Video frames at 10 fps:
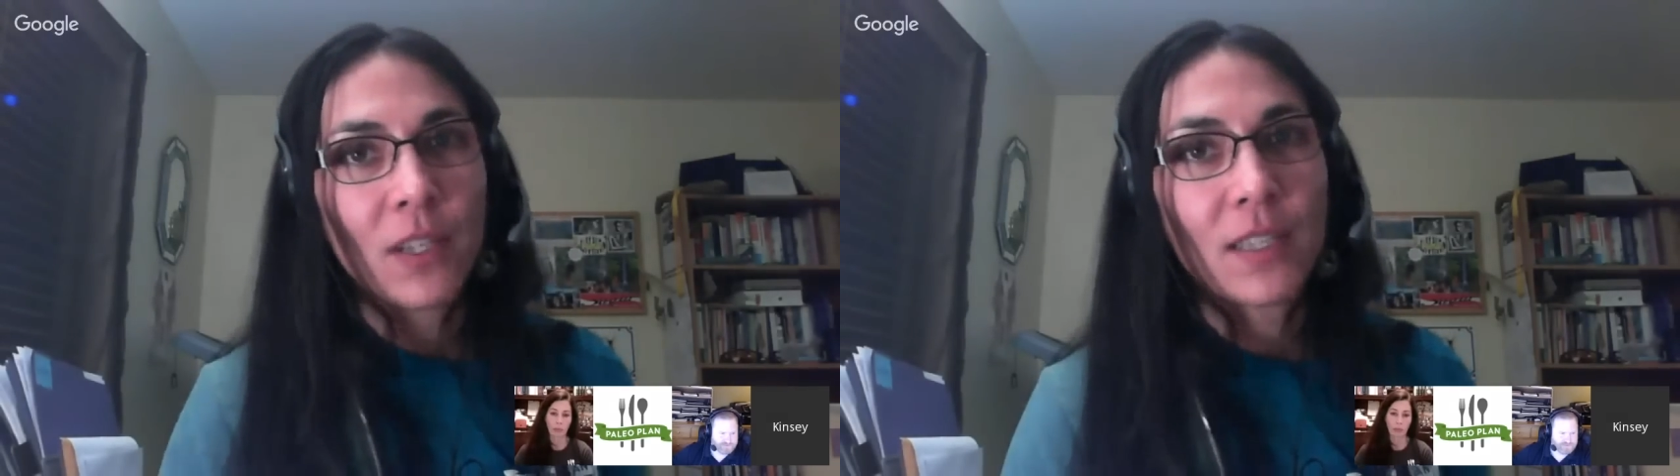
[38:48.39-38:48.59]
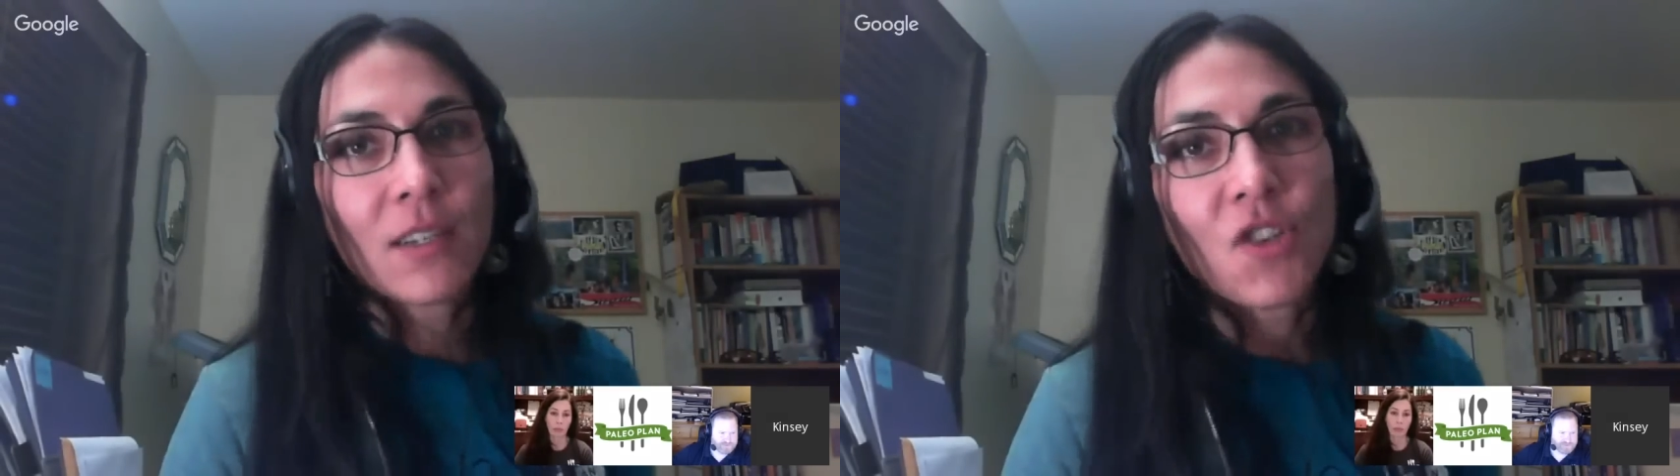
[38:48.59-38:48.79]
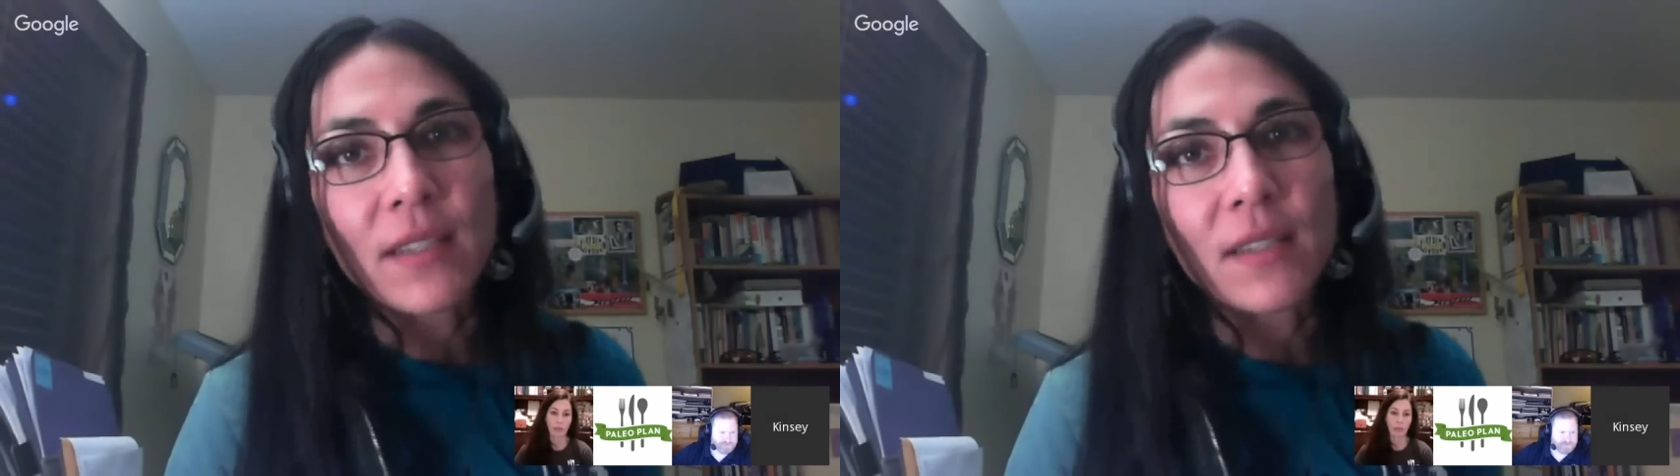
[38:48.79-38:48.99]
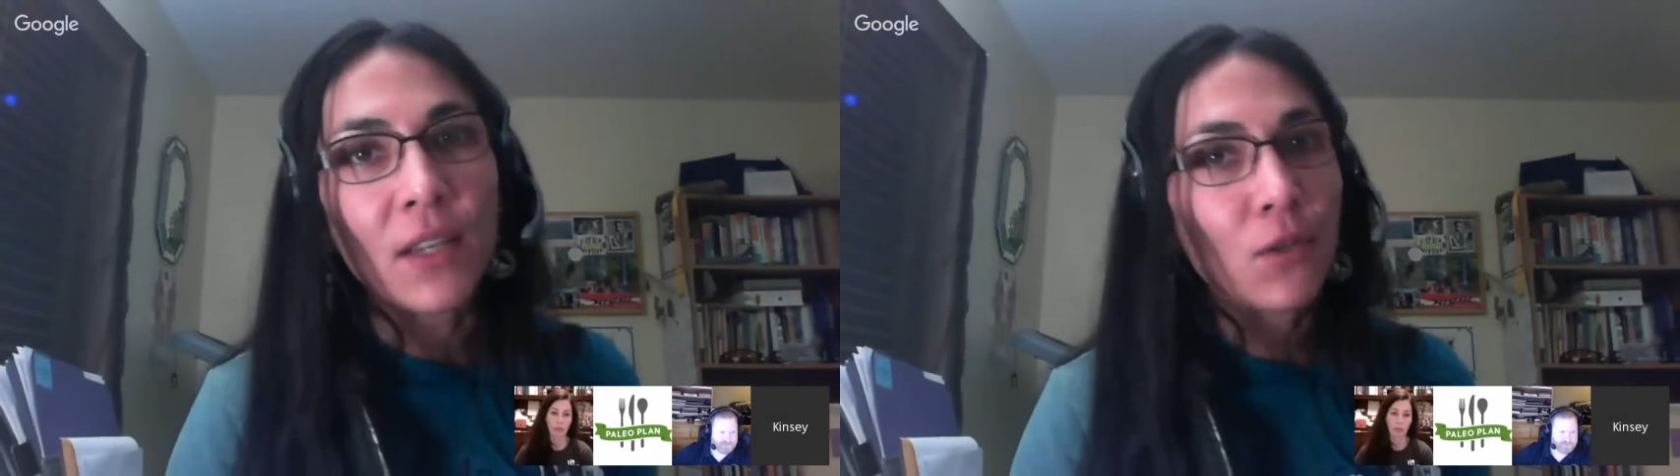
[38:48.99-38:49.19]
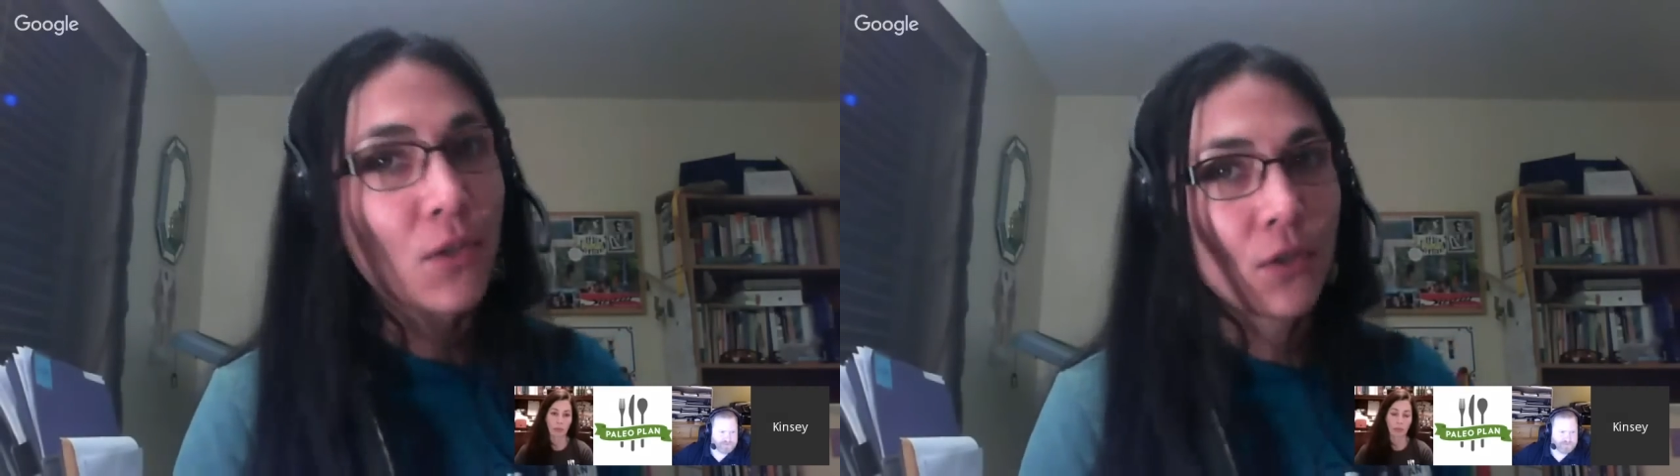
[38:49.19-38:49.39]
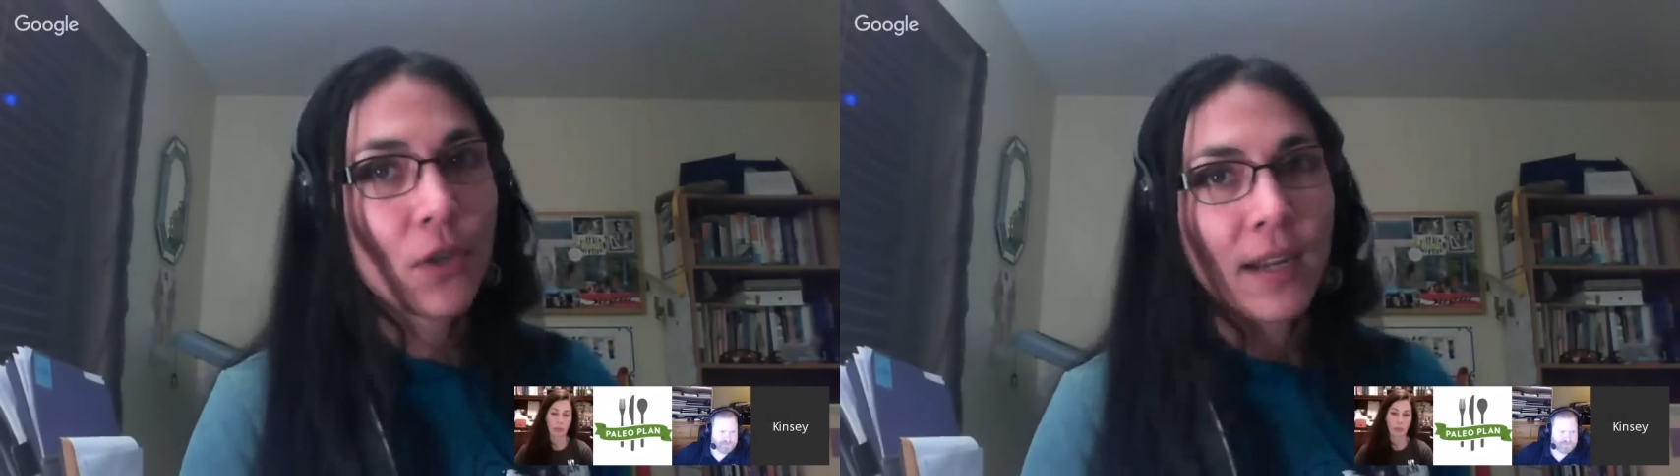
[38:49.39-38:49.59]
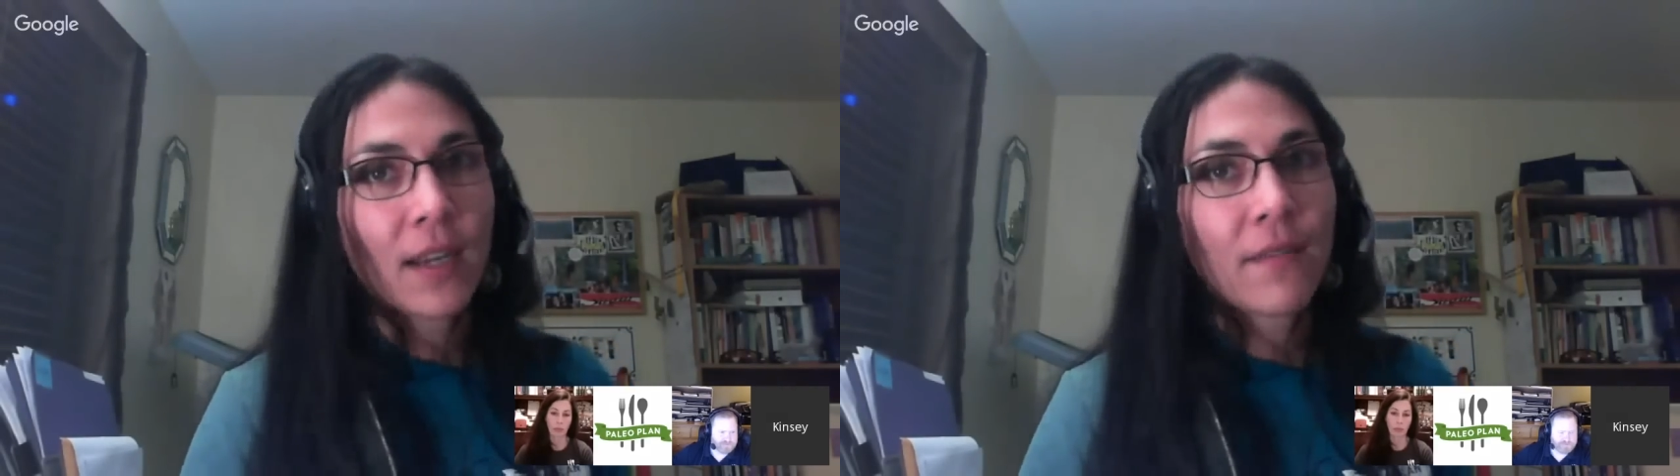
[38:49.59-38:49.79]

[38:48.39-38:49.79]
we suggest that you do try to